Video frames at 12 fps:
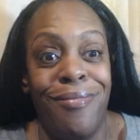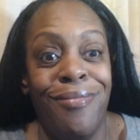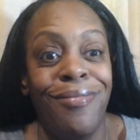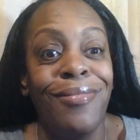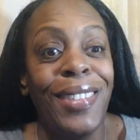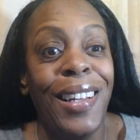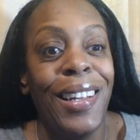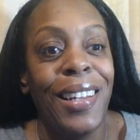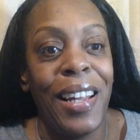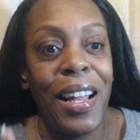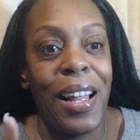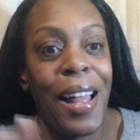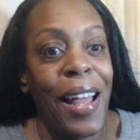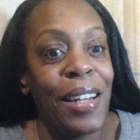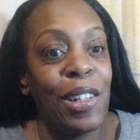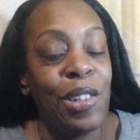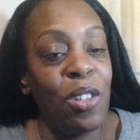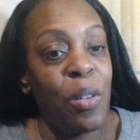yeah, I just do the
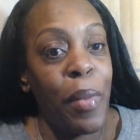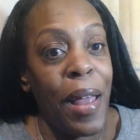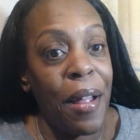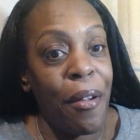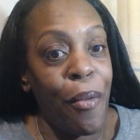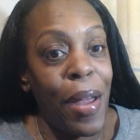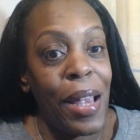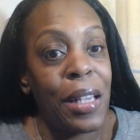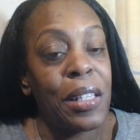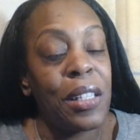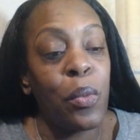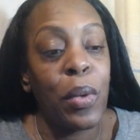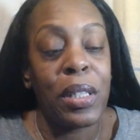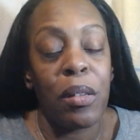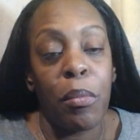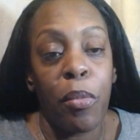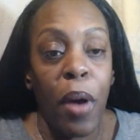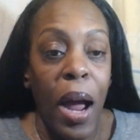bag of rice with some broccoli